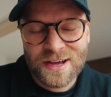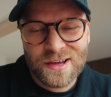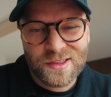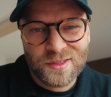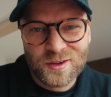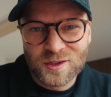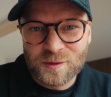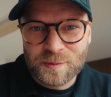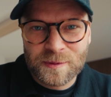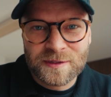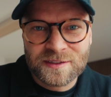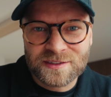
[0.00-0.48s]

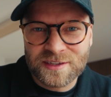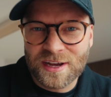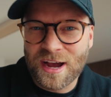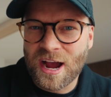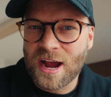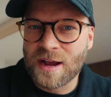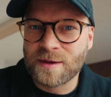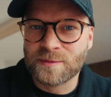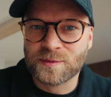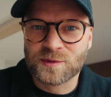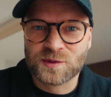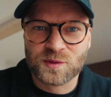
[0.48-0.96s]
There's been
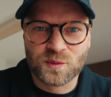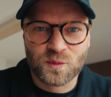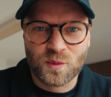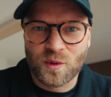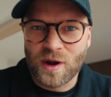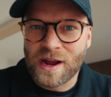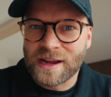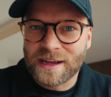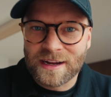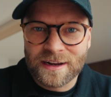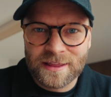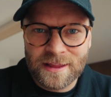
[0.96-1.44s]
times where
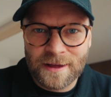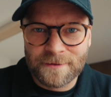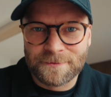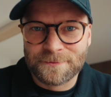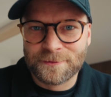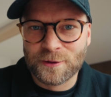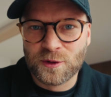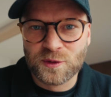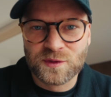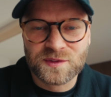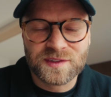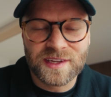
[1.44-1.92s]
I get in that
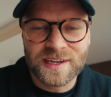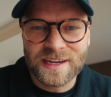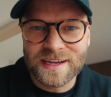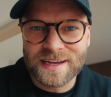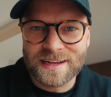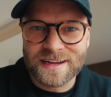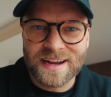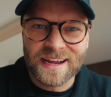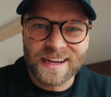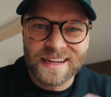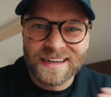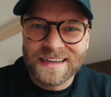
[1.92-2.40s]
flow state
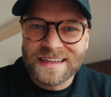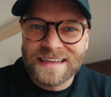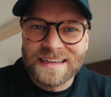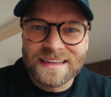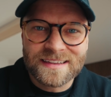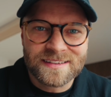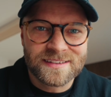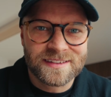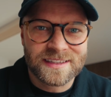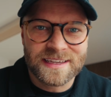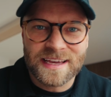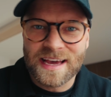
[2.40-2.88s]
and I can
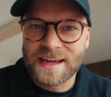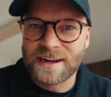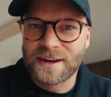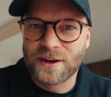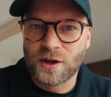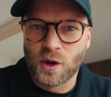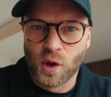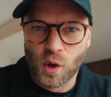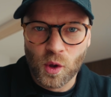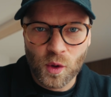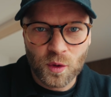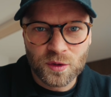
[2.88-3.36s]
easily
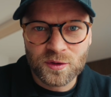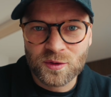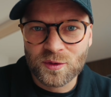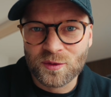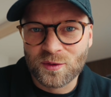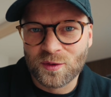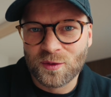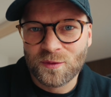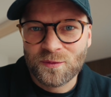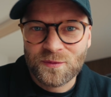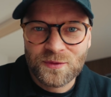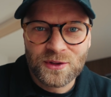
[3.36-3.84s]
edit a whole
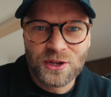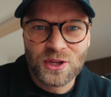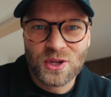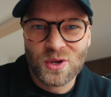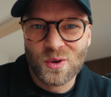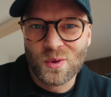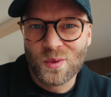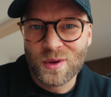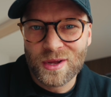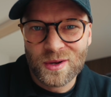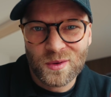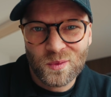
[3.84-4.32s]
YouTube
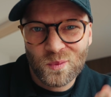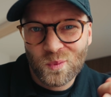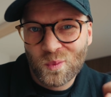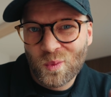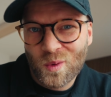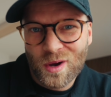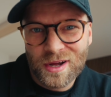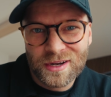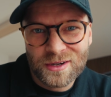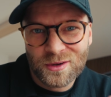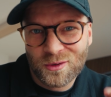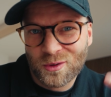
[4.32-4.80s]
video in
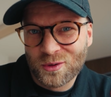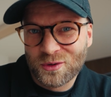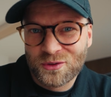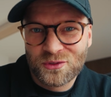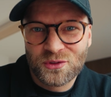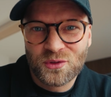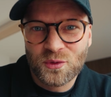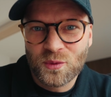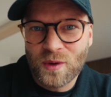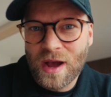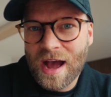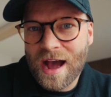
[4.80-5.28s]
1 or
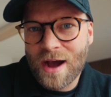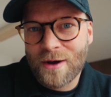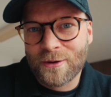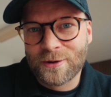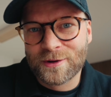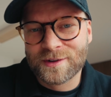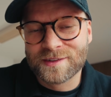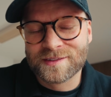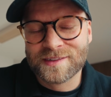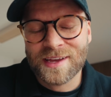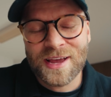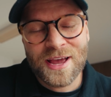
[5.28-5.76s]
2
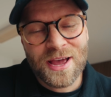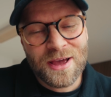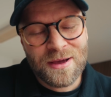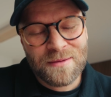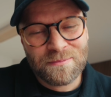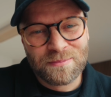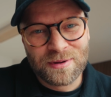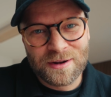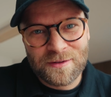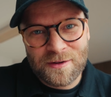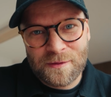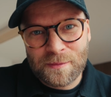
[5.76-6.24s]
hours,
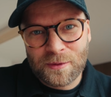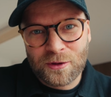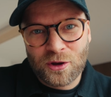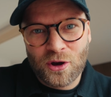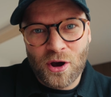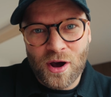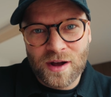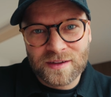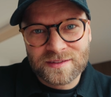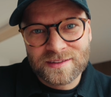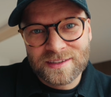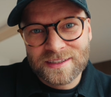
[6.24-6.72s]
but if I'm
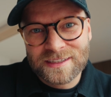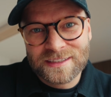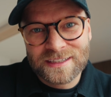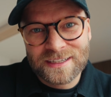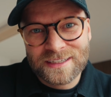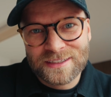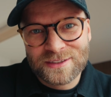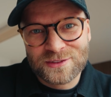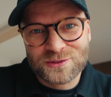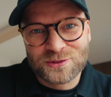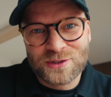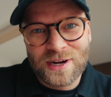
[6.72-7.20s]
constantly
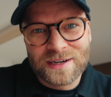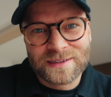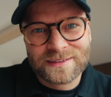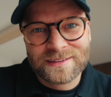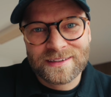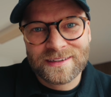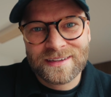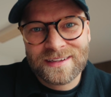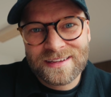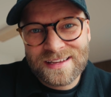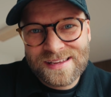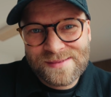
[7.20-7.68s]
getting
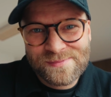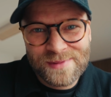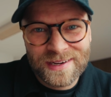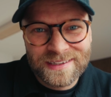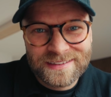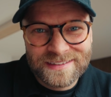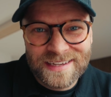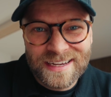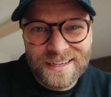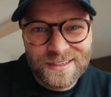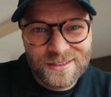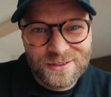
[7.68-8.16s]
distracted, it
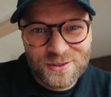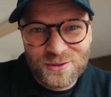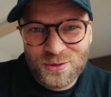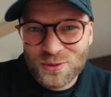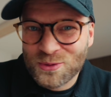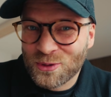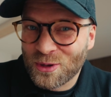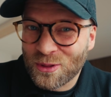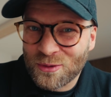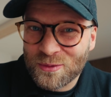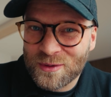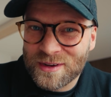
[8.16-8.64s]
might take
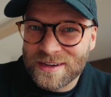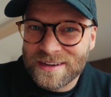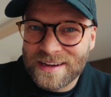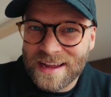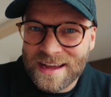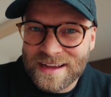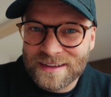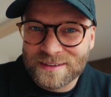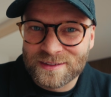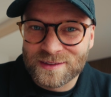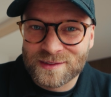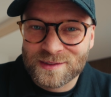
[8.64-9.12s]
2 to 3
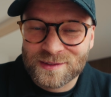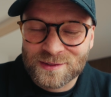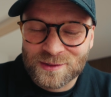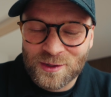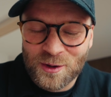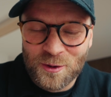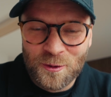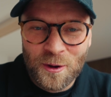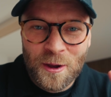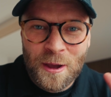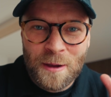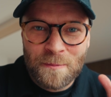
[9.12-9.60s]
days.
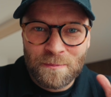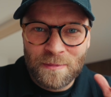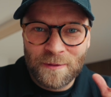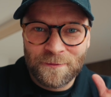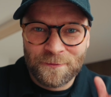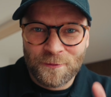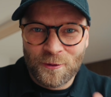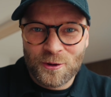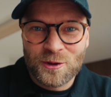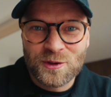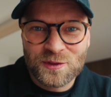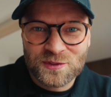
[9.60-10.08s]
So
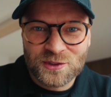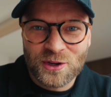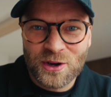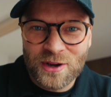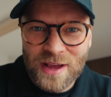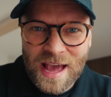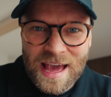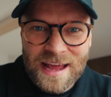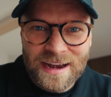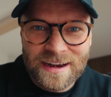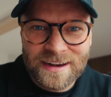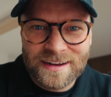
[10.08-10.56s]
before you start
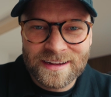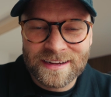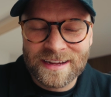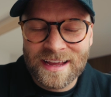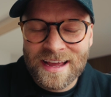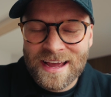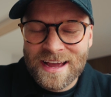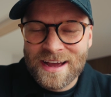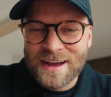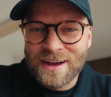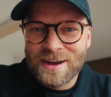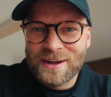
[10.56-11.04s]
editing,
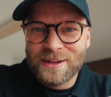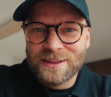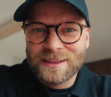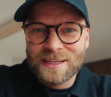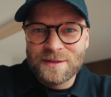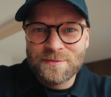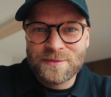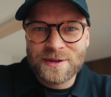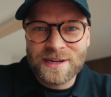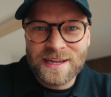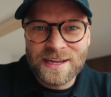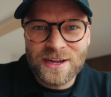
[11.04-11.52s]

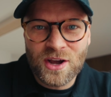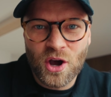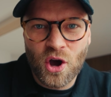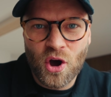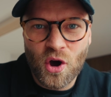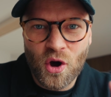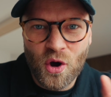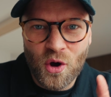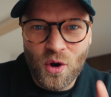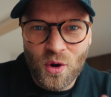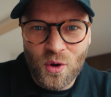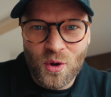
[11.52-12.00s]

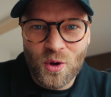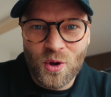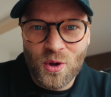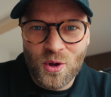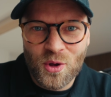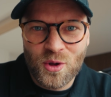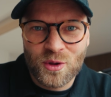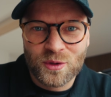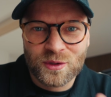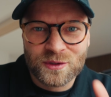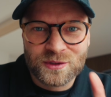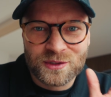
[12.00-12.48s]
eliminate all